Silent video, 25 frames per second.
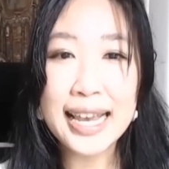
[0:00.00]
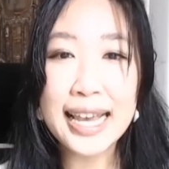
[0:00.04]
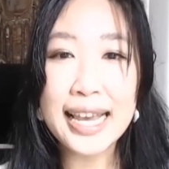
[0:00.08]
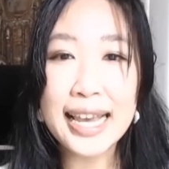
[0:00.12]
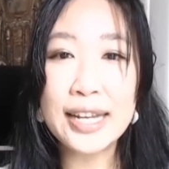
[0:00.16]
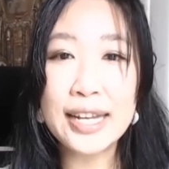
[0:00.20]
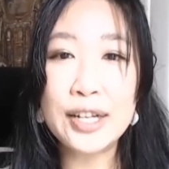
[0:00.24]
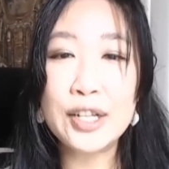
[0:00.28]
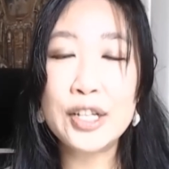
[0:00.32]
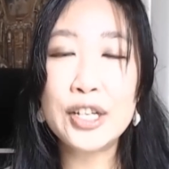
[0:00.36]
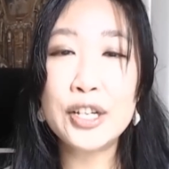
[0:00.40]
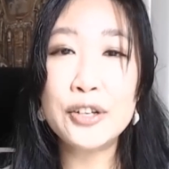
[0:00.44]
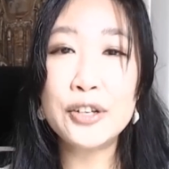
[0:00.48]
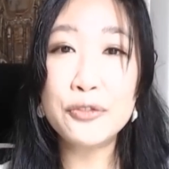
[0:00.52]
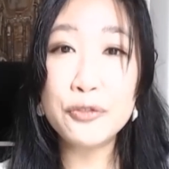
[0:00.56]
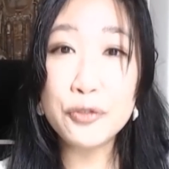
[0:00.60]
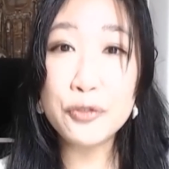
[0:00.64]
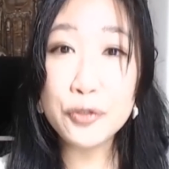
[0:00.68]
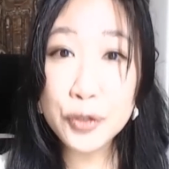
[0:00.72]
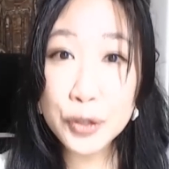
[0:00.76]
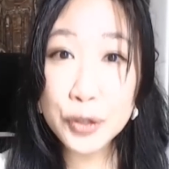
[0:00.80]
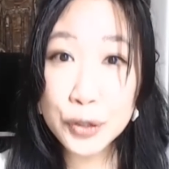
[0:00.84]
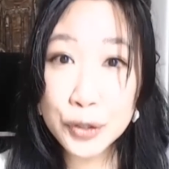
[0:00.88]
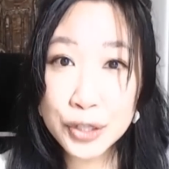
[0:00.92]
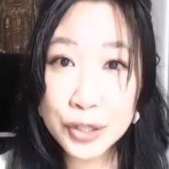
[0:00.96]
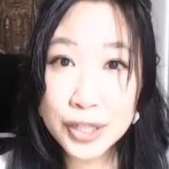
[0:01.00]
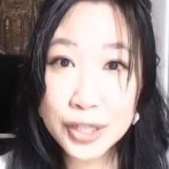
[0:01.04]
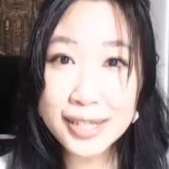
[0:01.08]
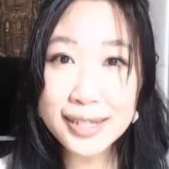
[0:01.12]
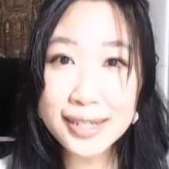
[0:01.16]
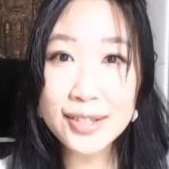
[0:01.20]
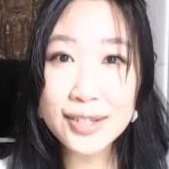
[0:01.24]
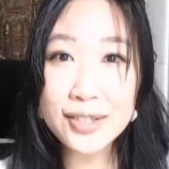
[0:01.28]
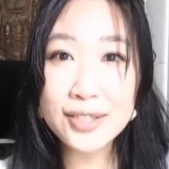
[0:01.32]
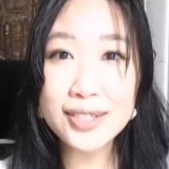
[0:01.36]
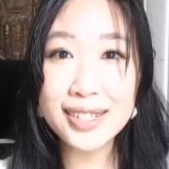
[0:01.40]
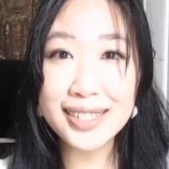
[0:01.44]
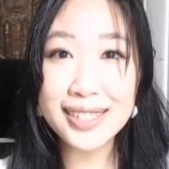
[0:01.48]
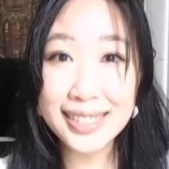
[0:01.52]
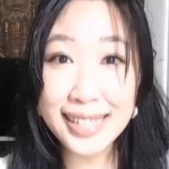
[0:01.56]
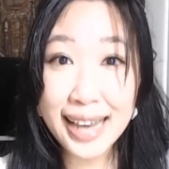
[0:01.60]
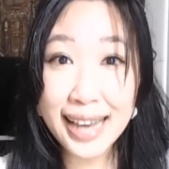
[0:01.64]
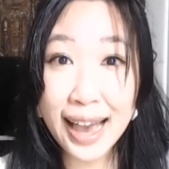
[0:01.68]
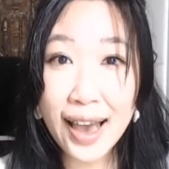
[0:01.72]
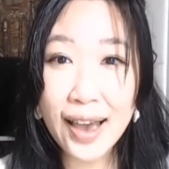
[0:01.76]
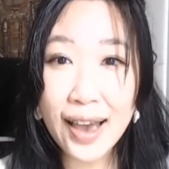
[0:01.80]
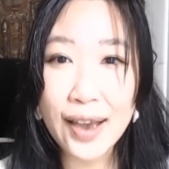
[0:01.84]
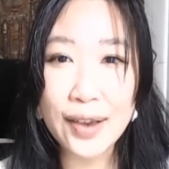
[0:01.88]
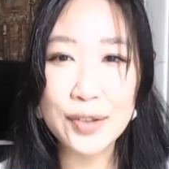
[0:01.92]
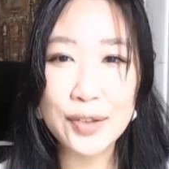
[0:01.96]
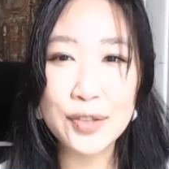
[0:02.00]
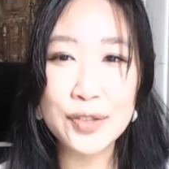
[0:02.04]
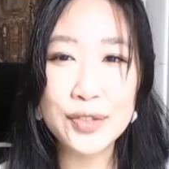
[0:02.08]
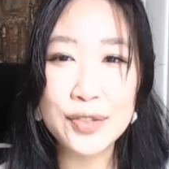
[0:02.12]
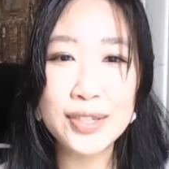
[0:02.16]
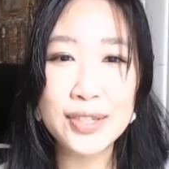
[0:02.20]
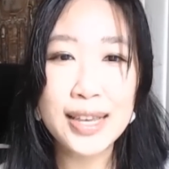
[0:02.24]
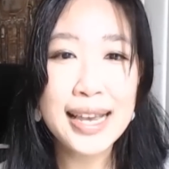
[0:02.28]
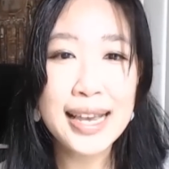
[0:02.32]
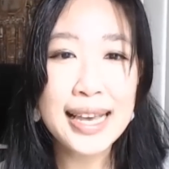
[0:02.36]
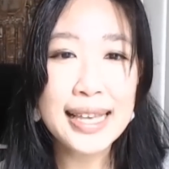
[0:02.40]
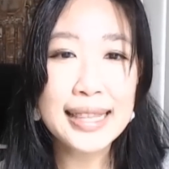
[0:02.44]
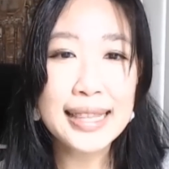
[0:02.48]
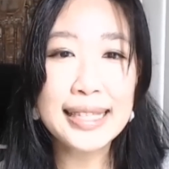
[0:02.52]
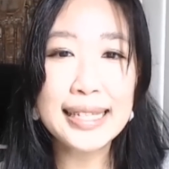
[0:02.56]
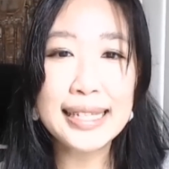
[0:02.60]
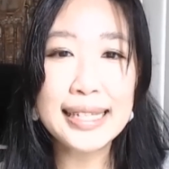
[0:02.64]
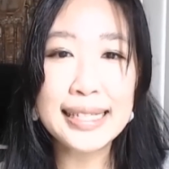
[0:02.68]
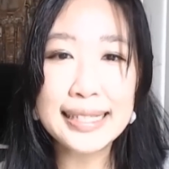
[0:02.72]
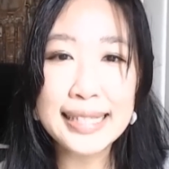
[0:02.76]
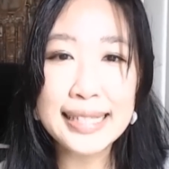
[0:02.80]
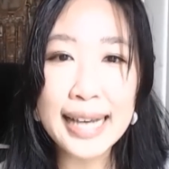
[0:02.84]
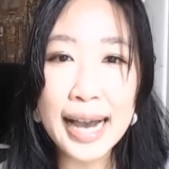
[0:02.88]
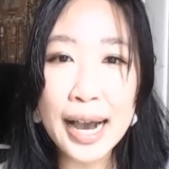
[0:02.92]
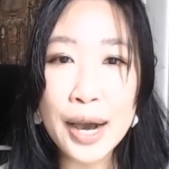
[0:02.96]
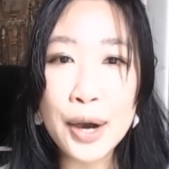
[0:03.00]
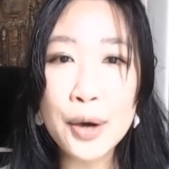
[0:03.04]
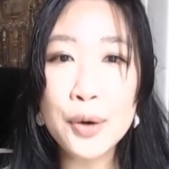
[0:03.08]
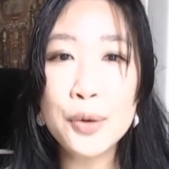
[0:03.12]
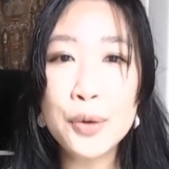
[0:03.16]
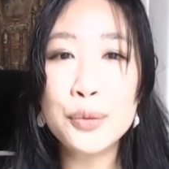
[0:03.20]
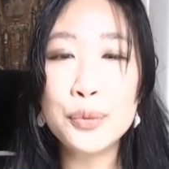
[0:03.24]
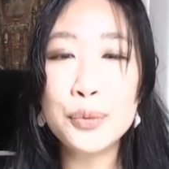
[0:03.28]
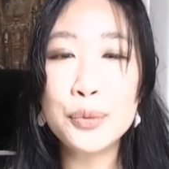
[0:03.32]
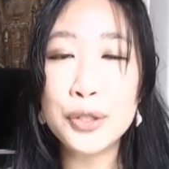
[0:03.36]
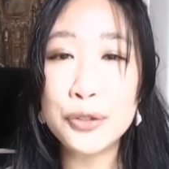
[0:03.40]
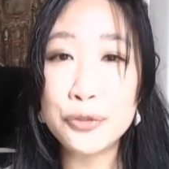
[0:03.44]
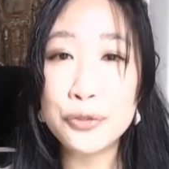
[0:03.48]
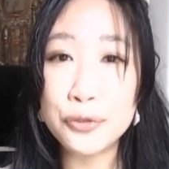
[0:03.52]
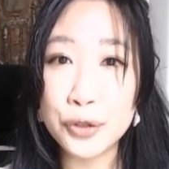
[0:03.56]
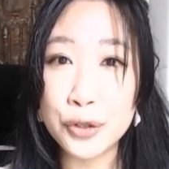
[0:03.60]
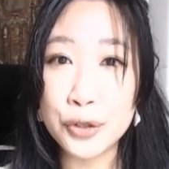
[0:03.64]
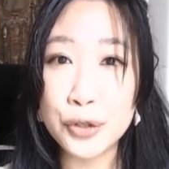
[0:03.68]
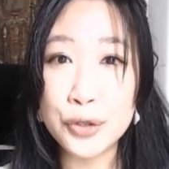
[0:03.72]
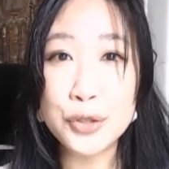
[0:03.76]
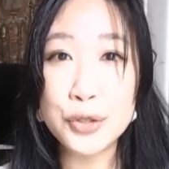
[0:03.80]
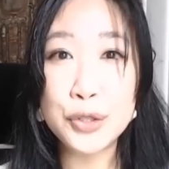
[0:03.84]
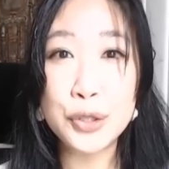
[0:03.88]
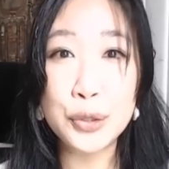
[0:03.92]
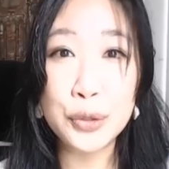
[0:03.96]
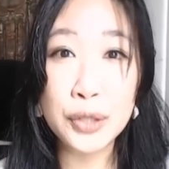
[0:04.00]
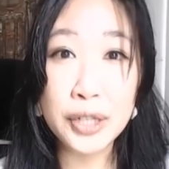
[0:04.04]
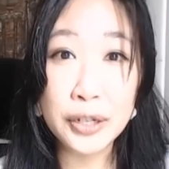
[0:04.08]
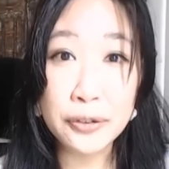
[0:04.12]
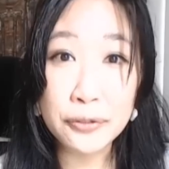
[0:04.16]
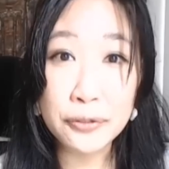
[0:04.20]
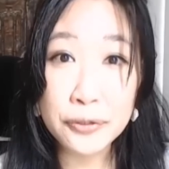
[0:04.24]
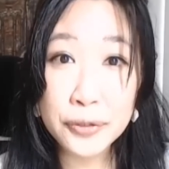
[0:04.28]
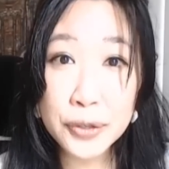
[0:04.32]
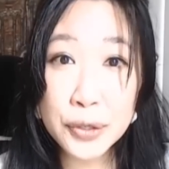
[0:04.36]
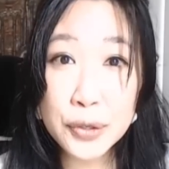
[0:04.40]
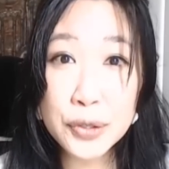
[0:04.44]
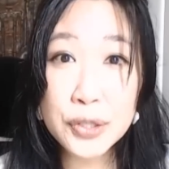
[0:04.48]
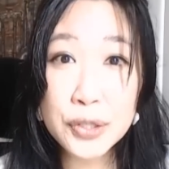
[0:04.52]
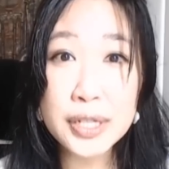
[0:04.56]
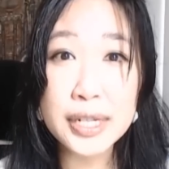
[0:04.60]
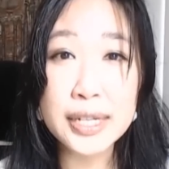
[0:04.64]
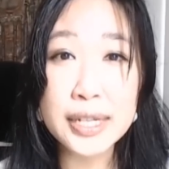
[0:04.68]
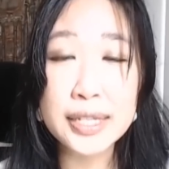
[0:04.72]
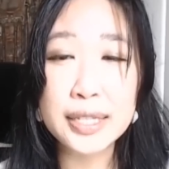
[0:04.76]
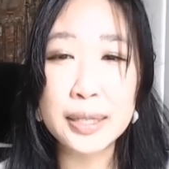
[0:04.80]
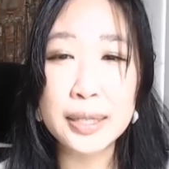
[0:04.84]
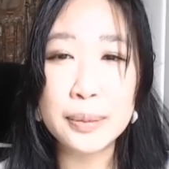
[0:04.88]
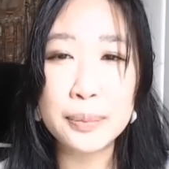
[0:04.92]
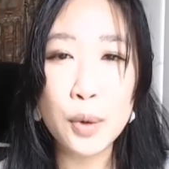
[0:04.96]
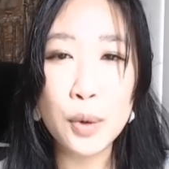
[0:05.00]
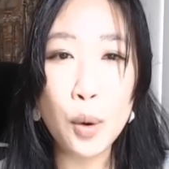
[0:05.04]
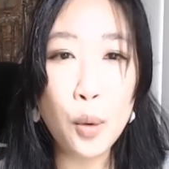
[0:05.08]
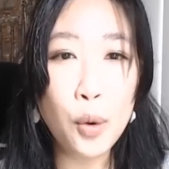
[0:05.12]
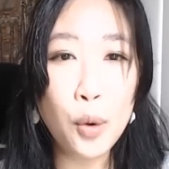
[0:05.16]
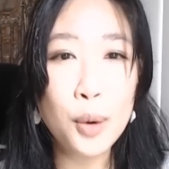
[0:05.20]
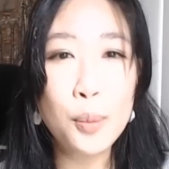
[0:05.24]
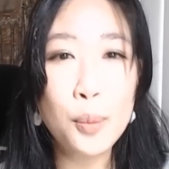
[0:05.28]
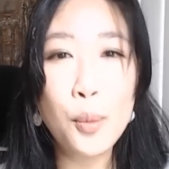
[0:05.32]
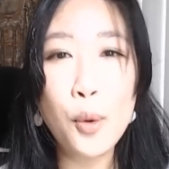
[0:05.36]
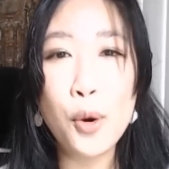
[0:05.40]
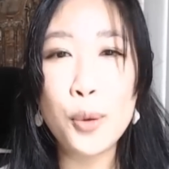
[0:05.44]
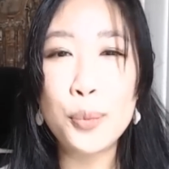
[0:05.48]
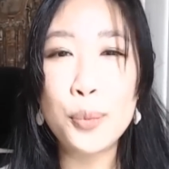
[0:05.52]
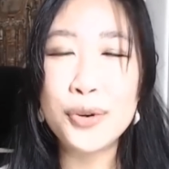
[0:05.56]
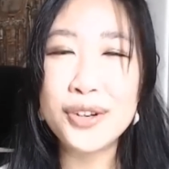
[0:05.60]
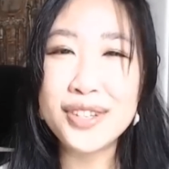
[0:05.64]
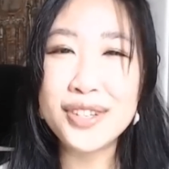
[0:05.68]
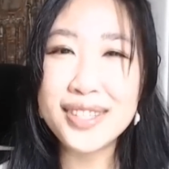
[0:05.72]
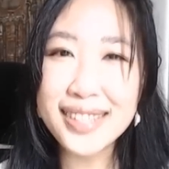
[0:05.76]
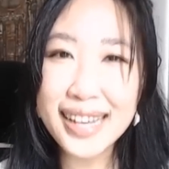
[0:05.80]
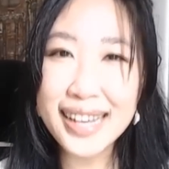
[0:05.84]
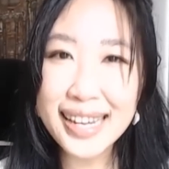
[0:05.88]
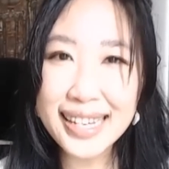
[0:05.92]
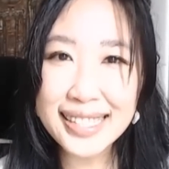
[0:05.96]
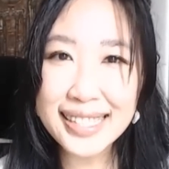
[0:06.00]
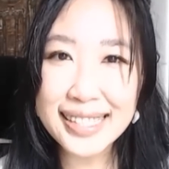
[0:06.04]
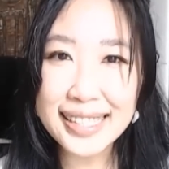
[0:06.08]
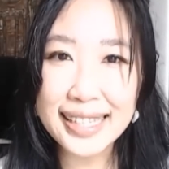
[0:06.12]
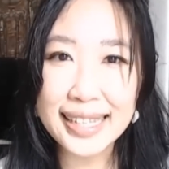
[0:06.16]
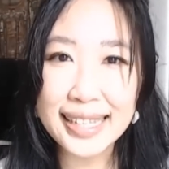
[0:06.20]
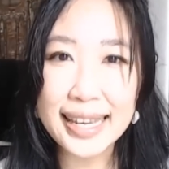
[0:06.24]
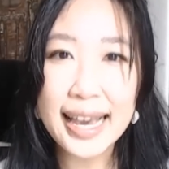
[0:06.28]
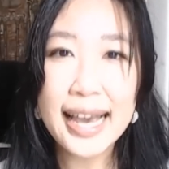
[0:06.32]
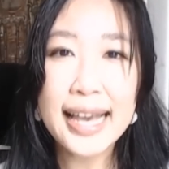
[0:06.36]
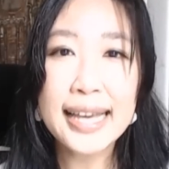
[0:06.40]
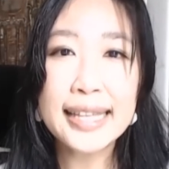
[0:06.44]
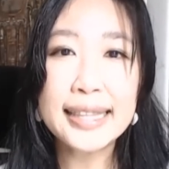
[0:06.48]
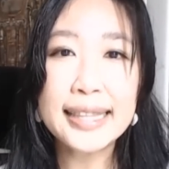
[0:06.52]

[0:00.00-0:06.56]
In Confucianist texts, the Tao refers to Confucianism, or more precisely,